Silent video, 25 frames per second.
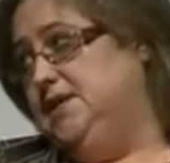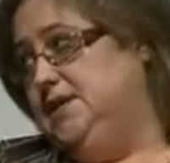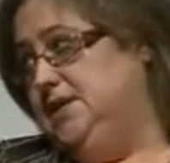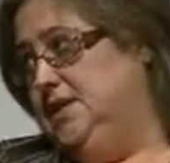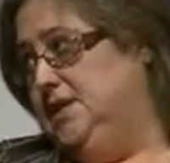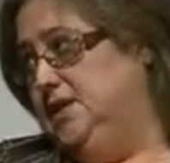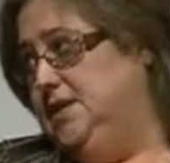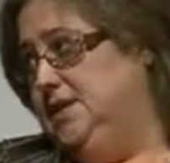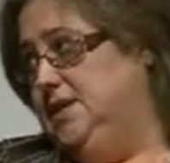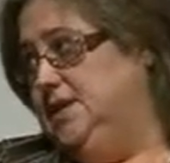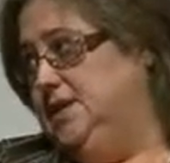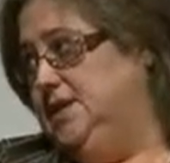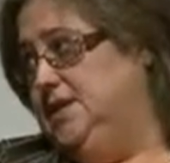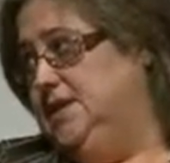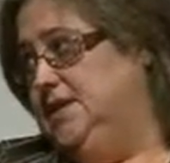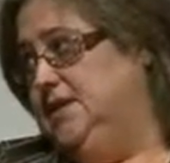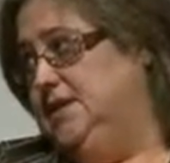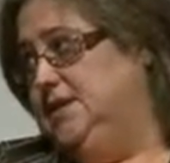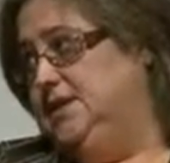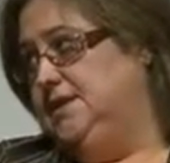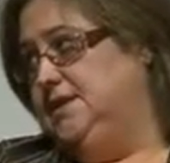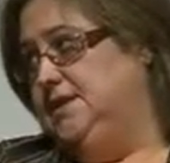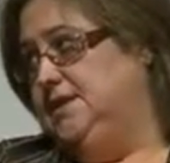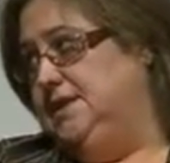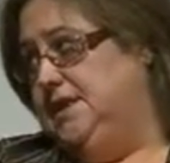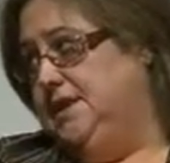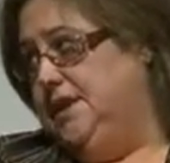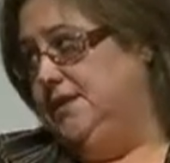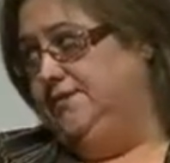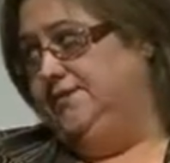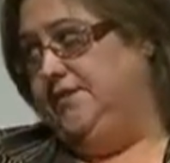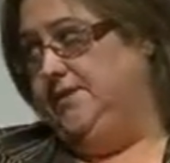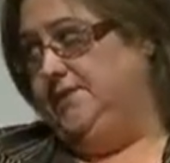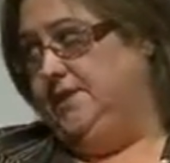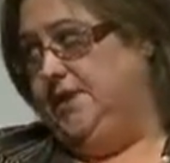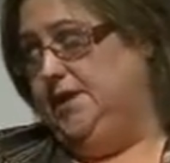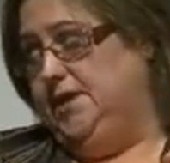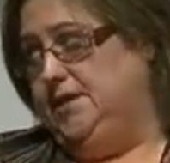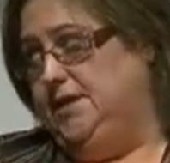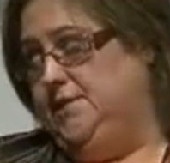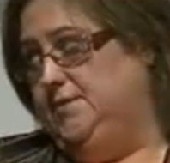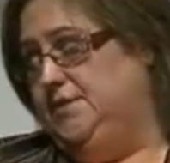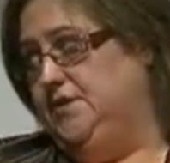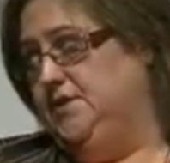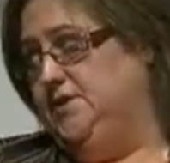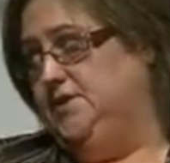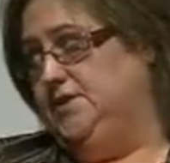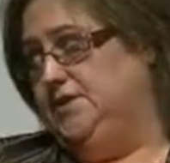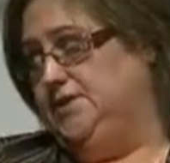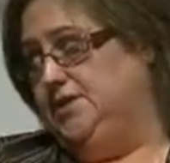in the
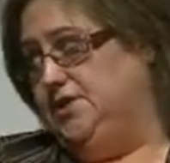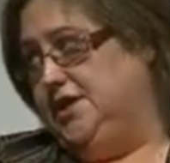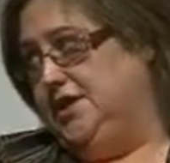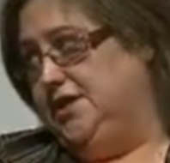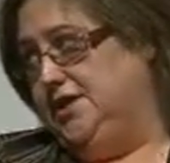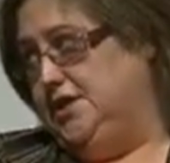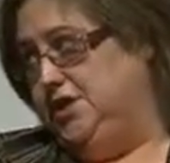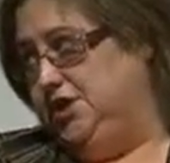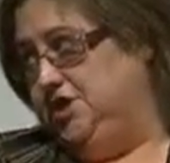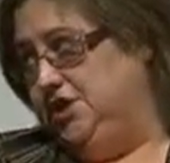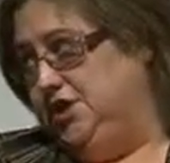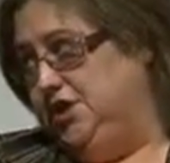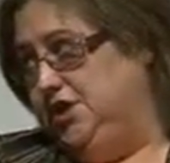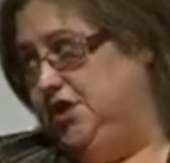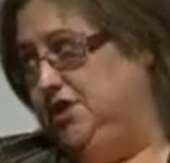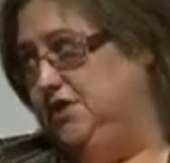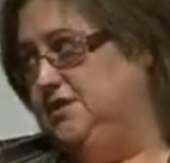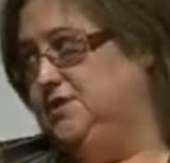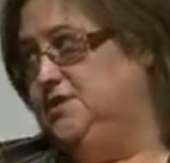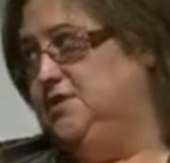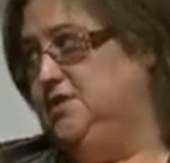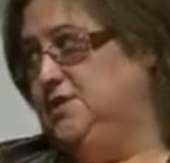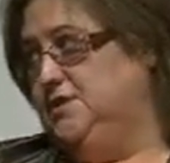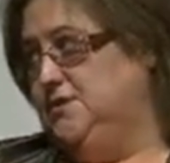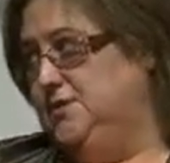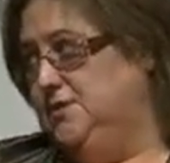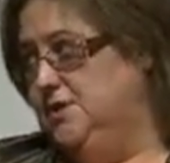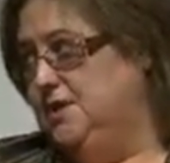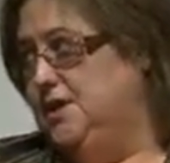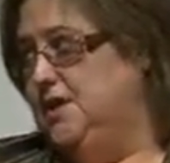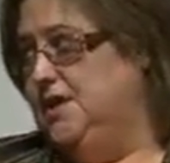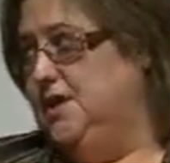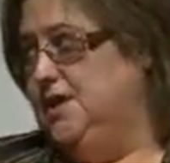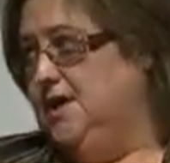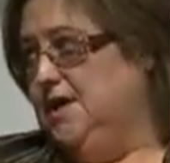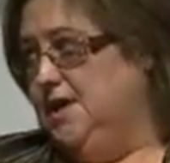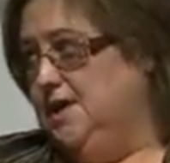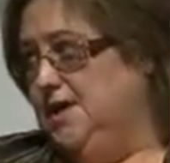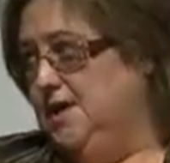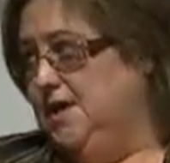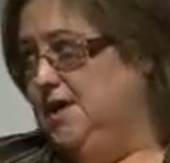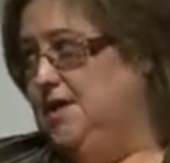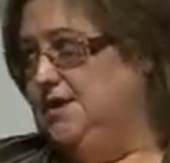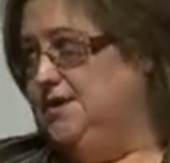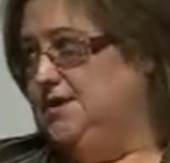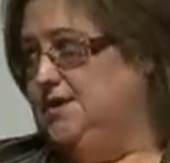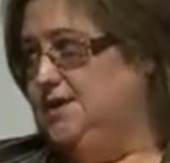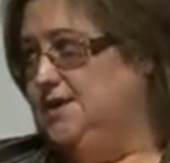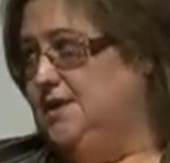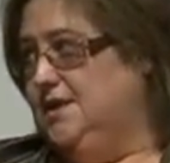TMVBW strategy. So
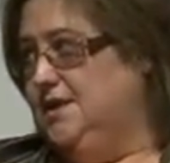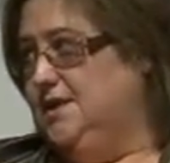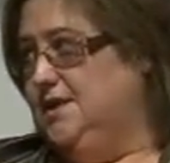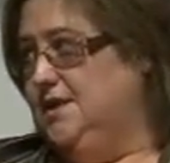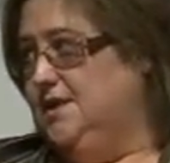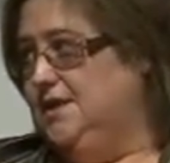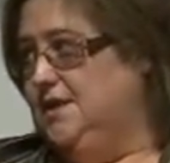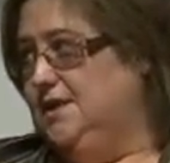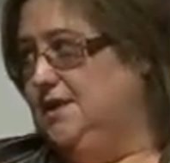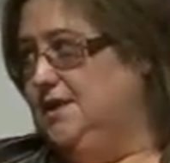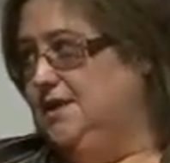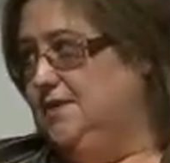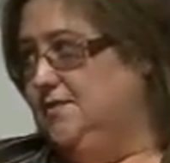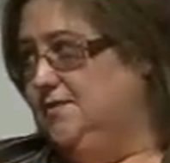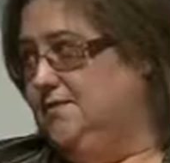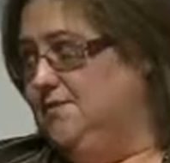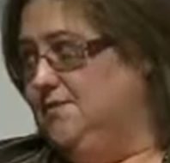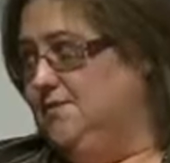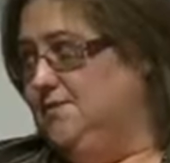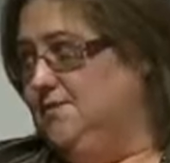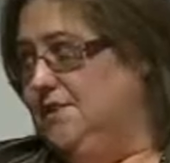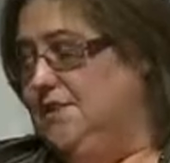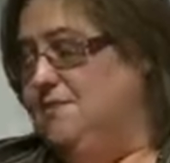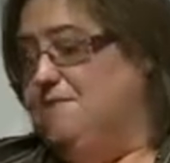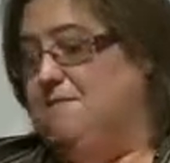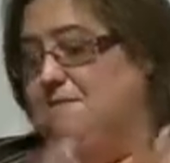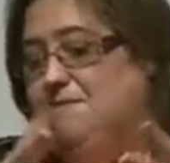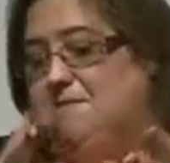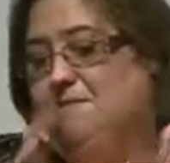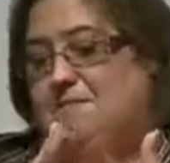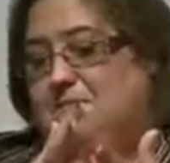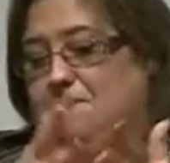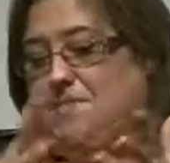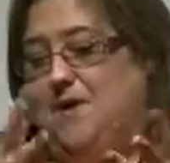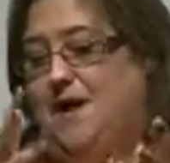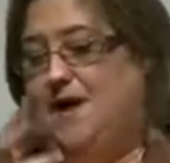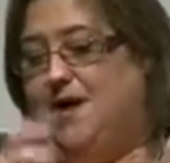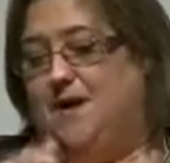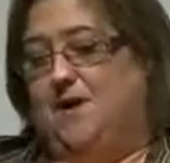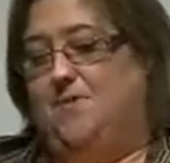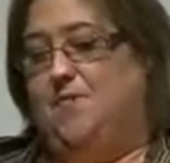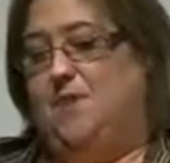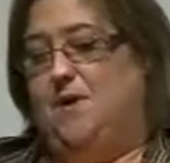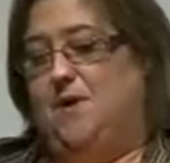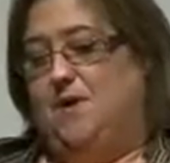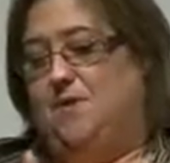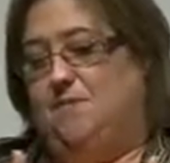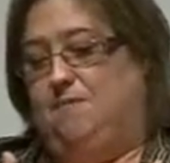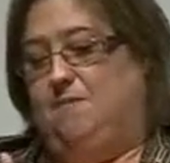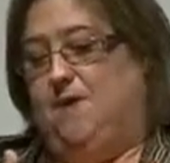it's we made up
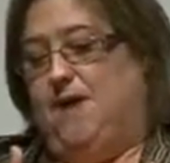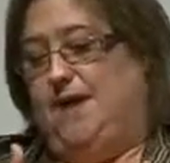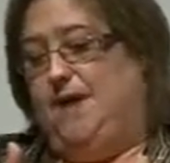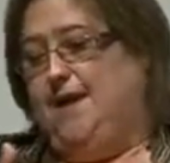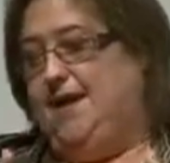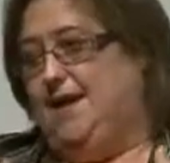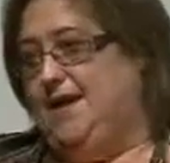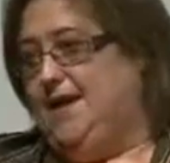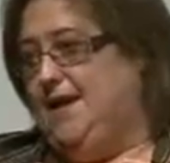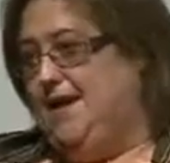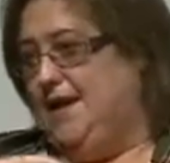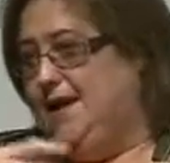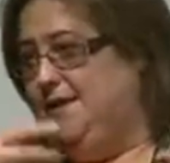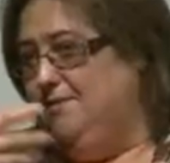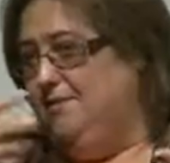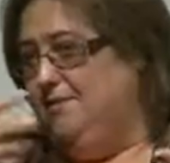our plan and then